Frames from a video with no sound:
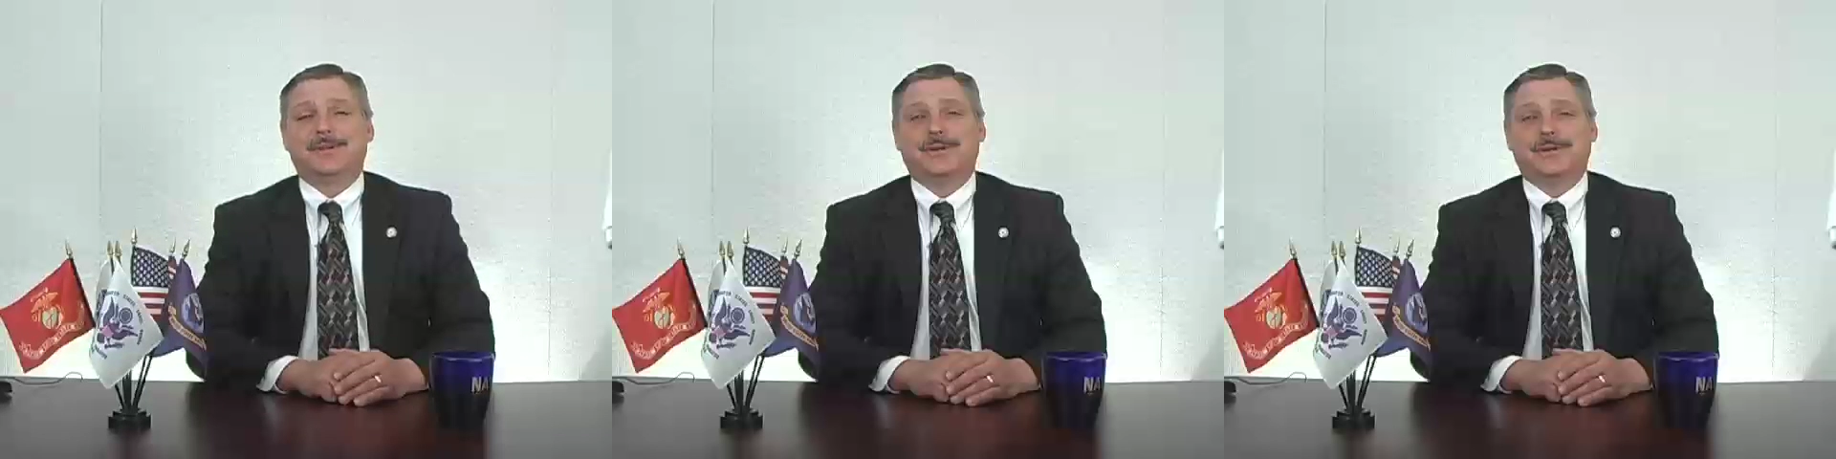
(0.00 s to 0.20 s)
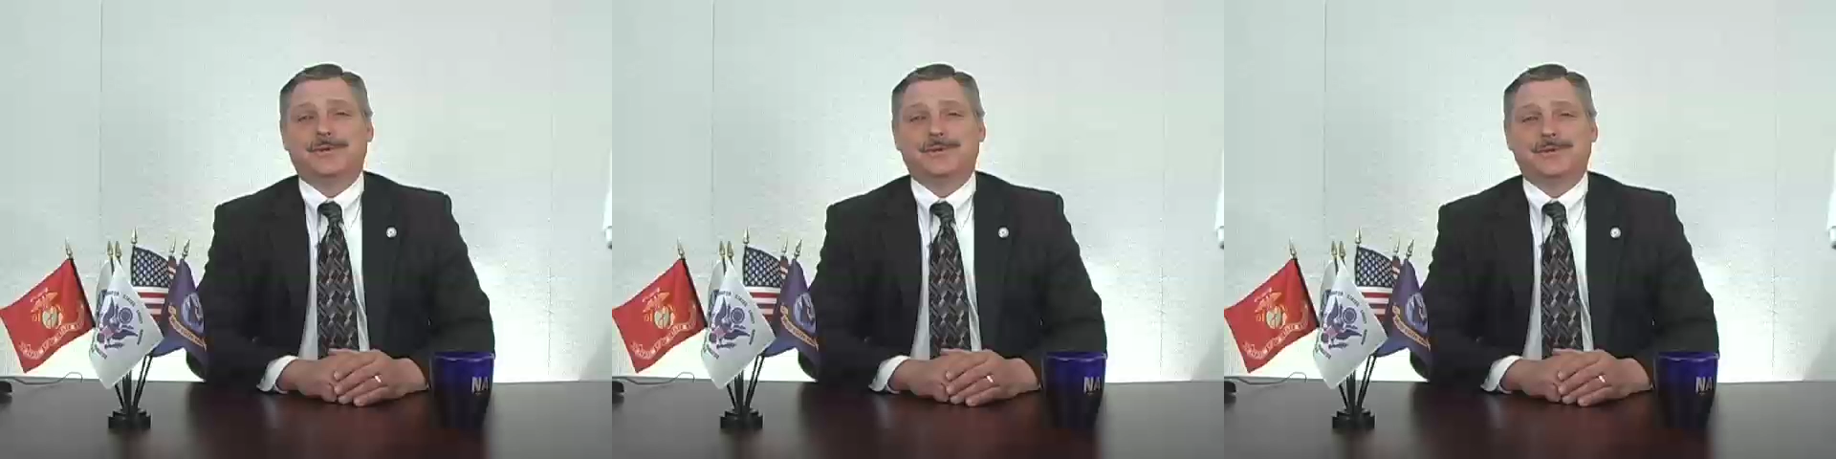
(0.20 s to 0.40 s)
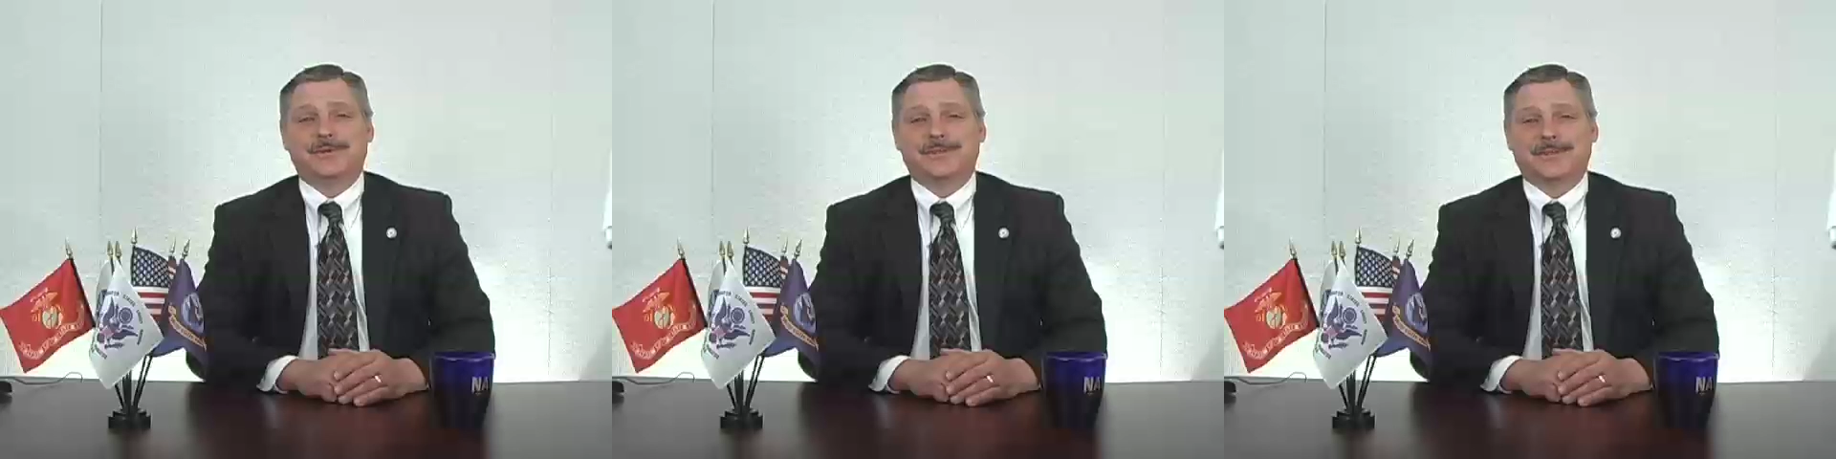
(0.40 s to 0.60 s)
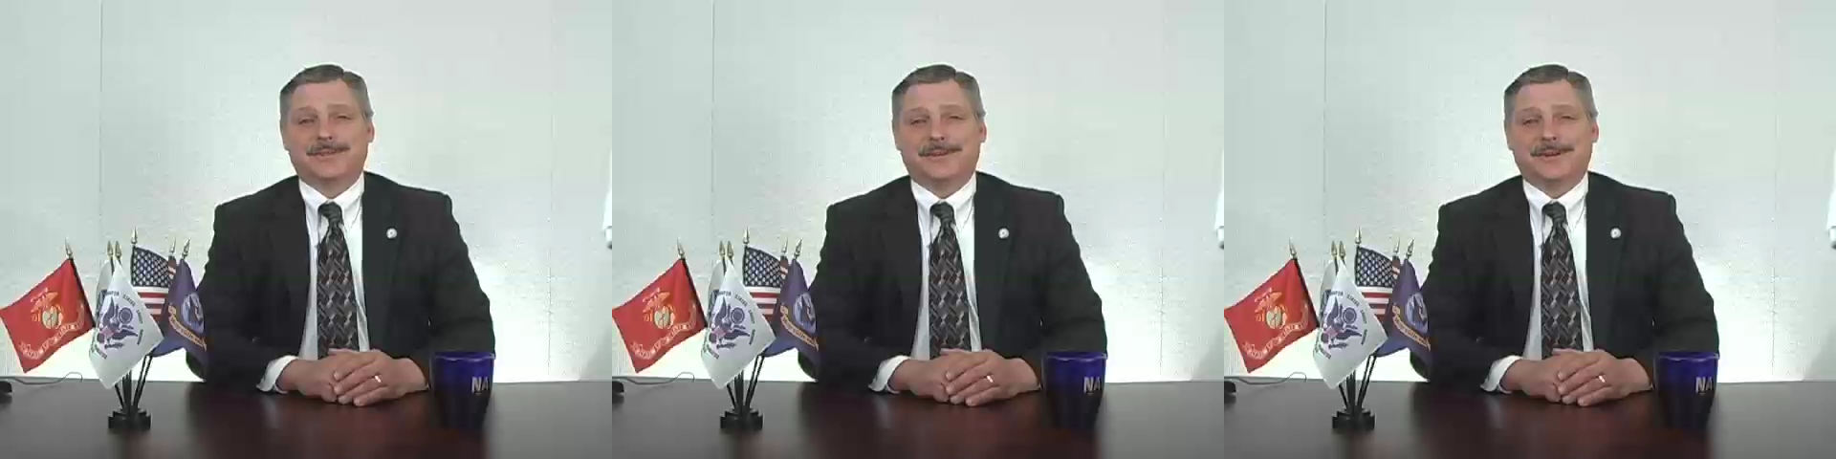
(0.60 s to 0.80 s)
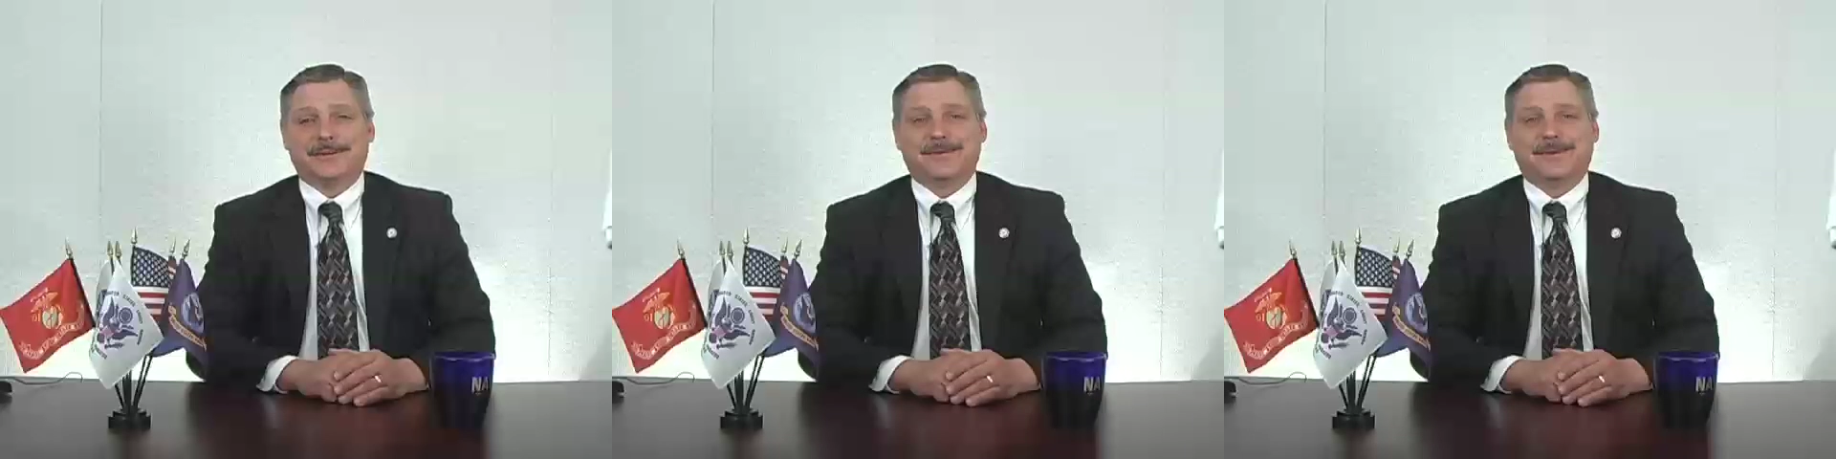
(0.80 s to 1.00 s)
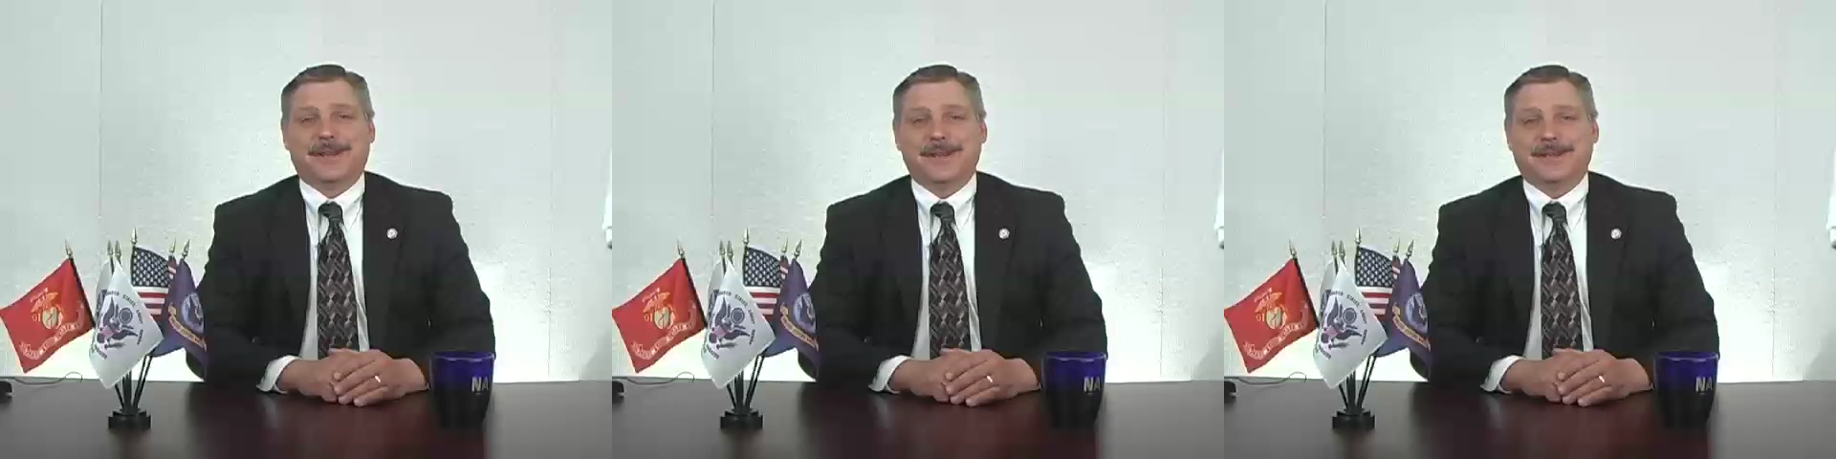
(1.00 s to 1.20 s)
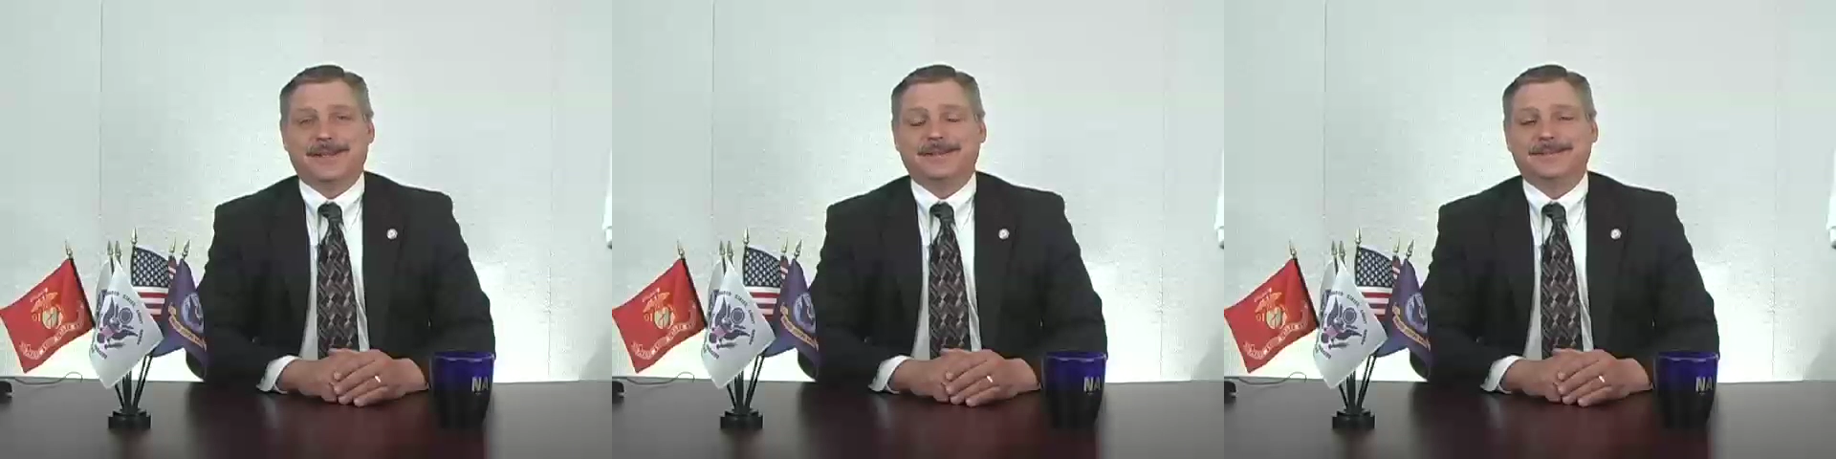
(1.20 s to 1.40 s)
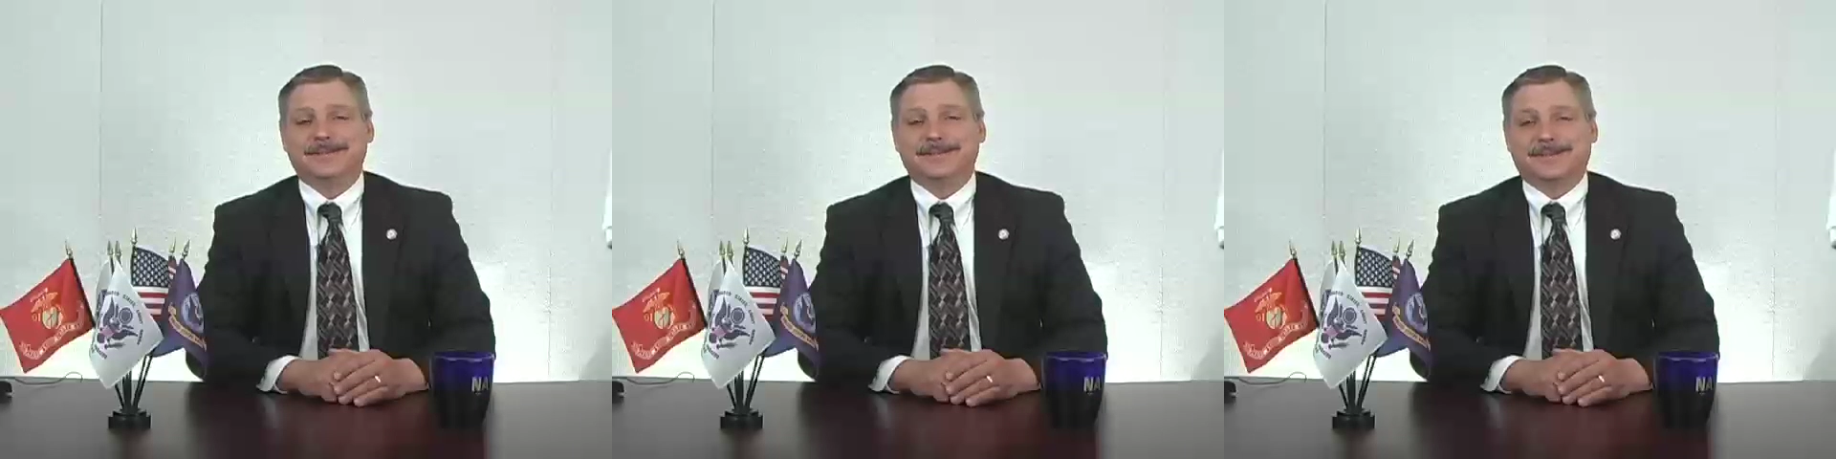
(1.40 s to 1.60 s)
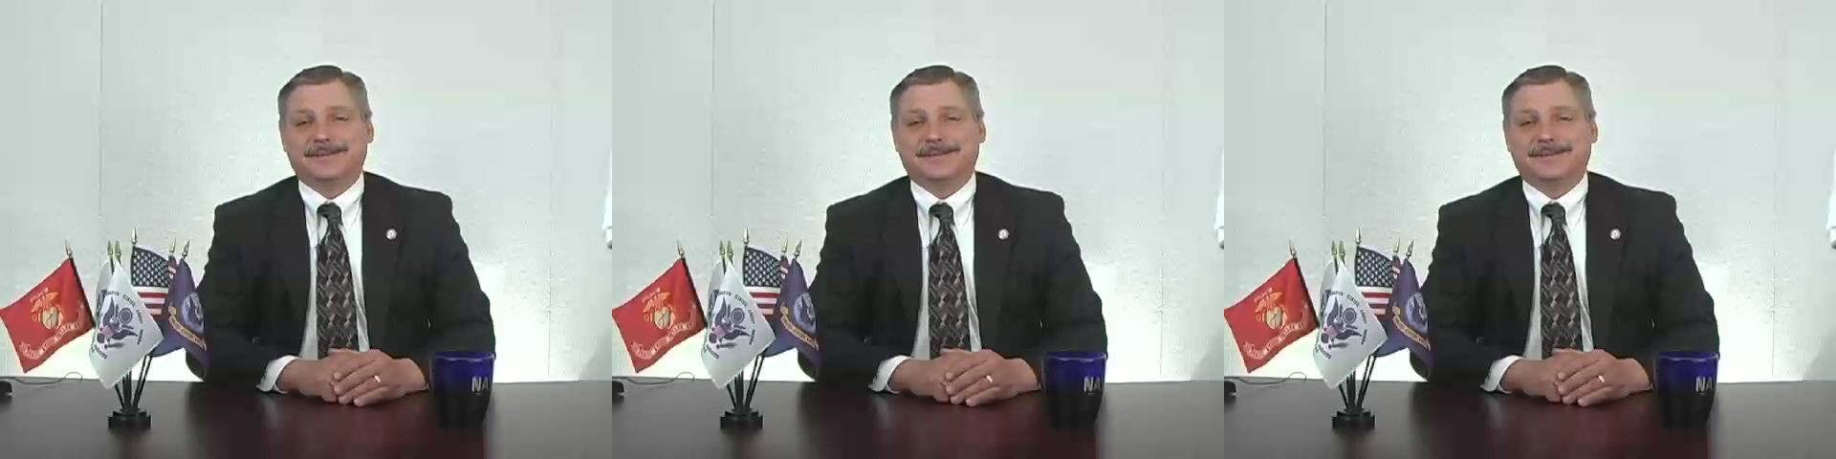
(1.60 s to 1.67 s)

huge undertaking,